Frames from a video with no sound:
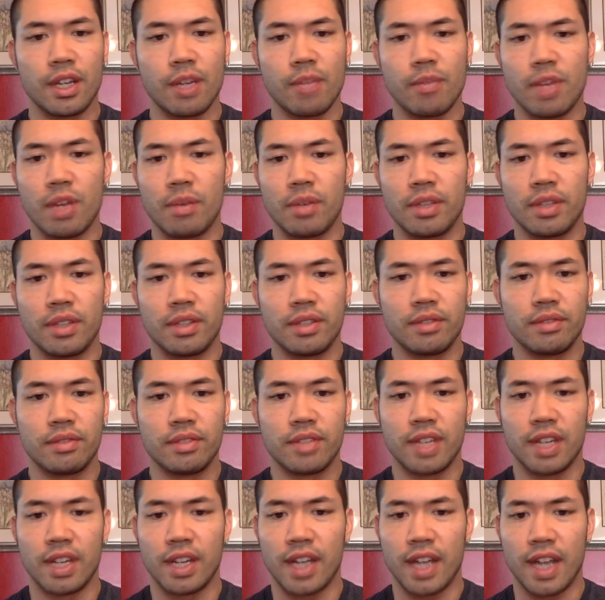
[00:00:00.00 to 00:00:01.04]
Maybe
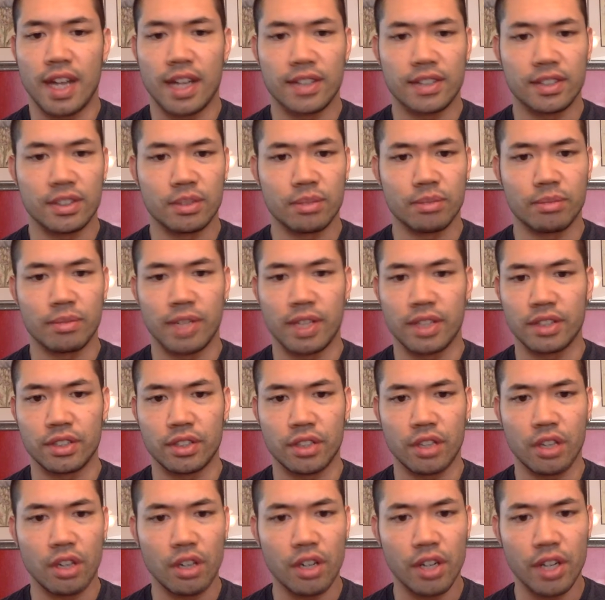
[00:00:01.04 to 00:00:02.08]
cutting out some extra
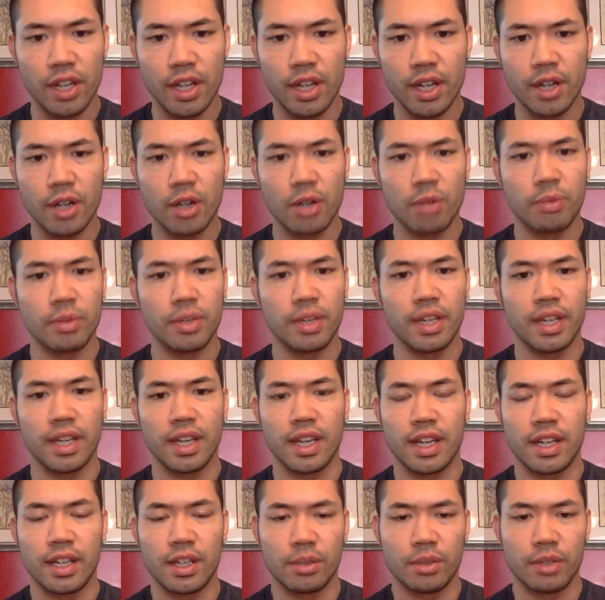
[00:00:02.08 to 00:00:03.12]
cardio, but
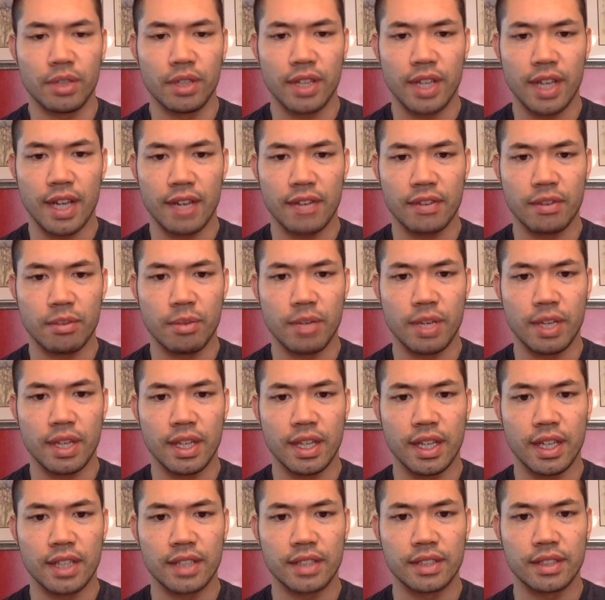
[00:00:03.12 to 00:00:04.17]
again, you'll really have to make
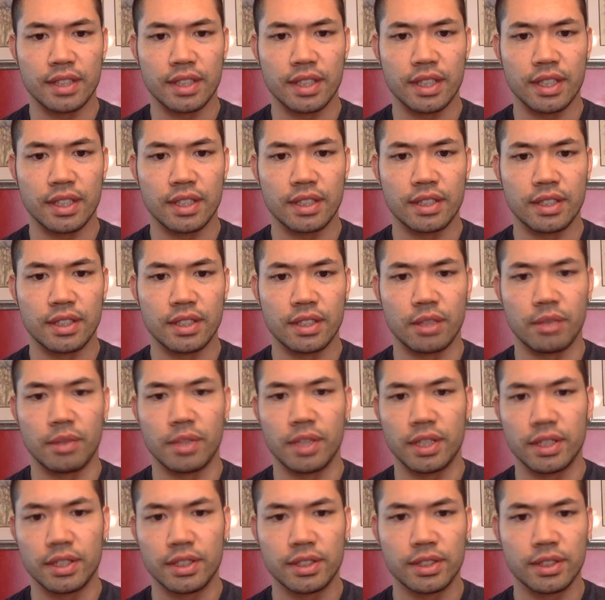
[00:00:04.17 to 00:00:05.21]
that
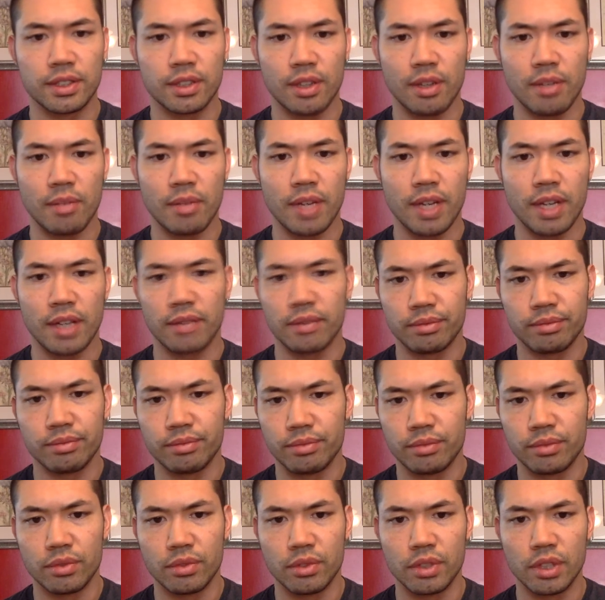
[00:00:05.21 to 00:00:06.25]
determination. So I'm not
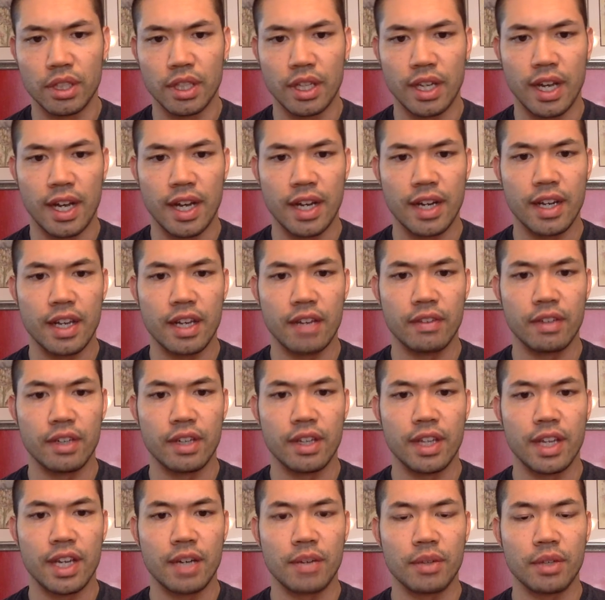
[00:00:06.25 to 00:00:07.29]
really hot and heavy on
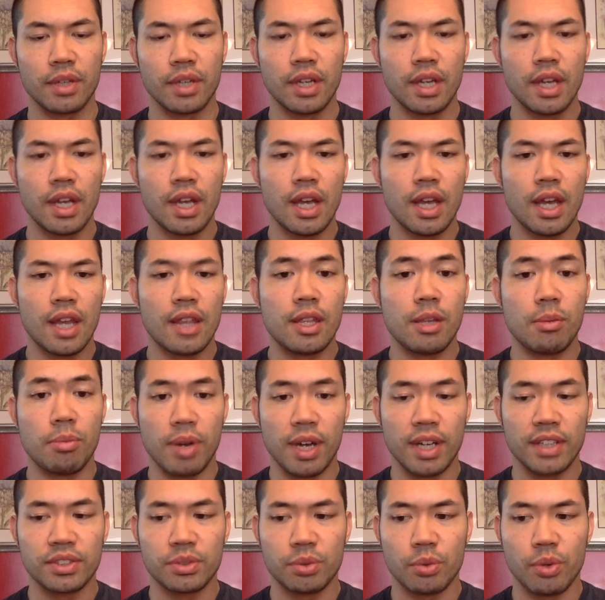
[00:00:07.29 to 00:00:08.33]
that one. The
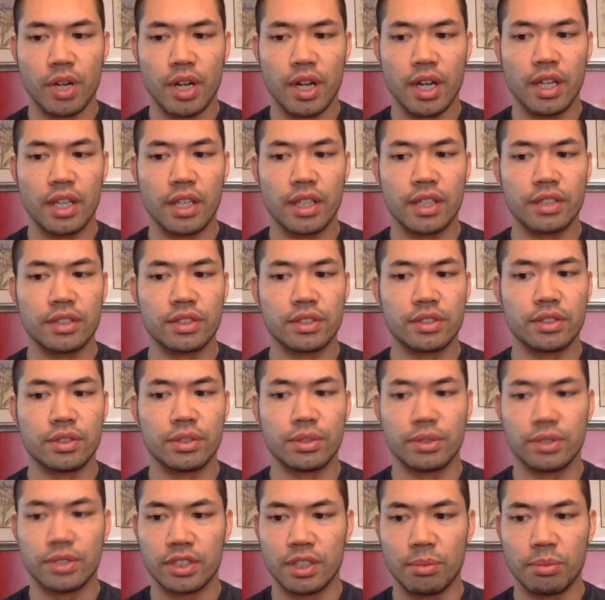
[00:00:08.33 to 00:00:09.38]
best way is
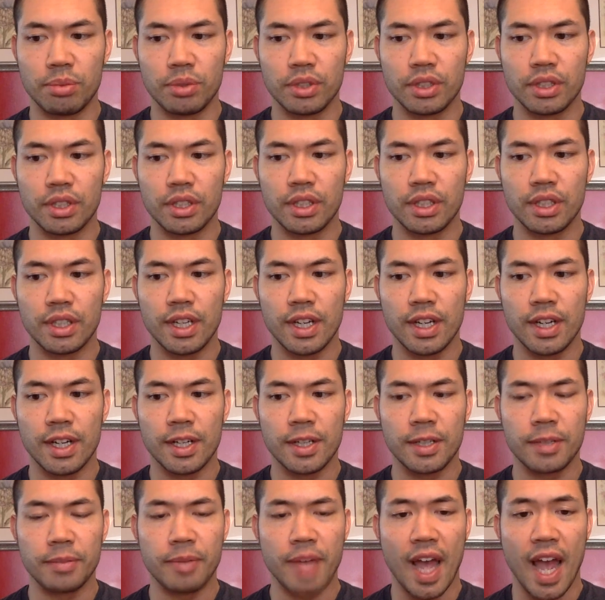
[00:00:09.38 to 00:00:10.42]
to simply
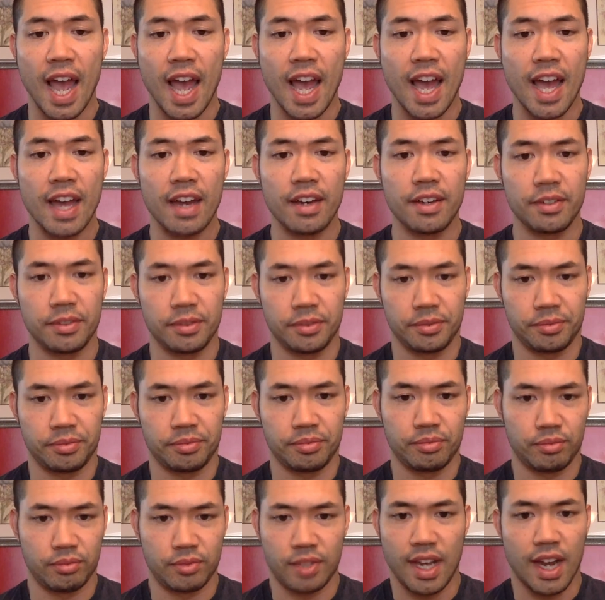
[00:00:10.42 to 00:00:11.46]
add
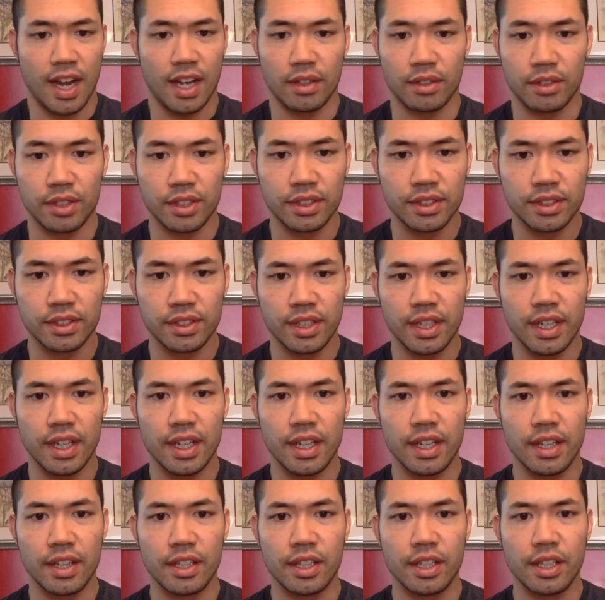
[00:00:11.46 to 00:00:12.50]
calories,
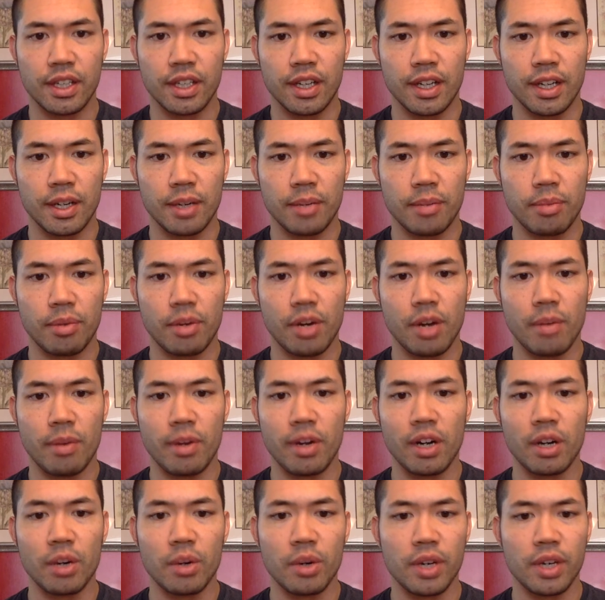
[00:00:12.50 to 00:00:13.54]
and the
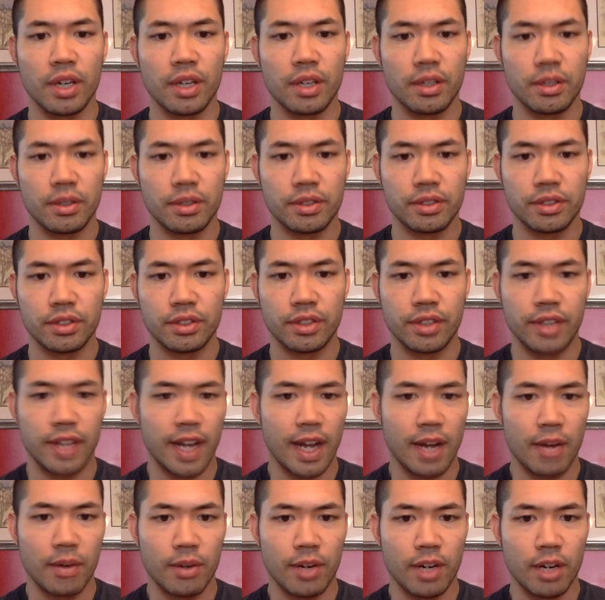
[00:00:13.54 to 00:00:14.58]
primary way that
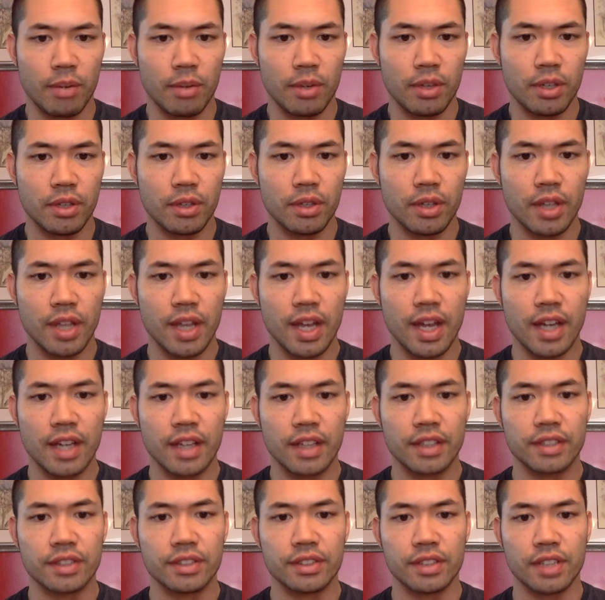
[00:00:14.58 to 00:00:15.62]
I would recommend doing that
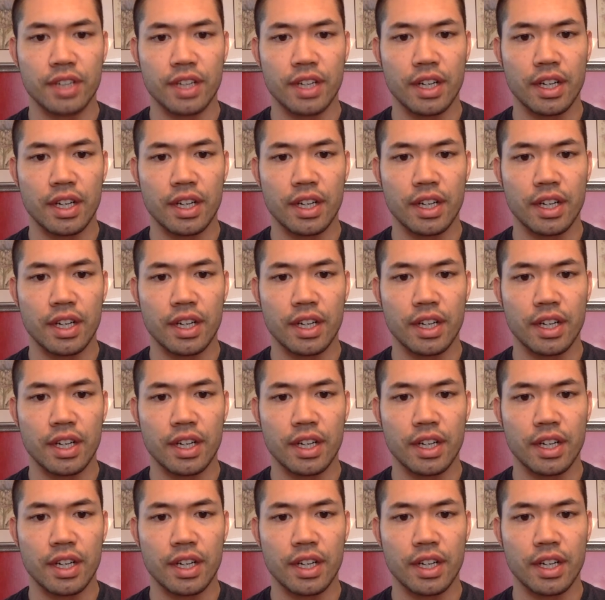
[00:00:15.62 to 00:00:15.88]
is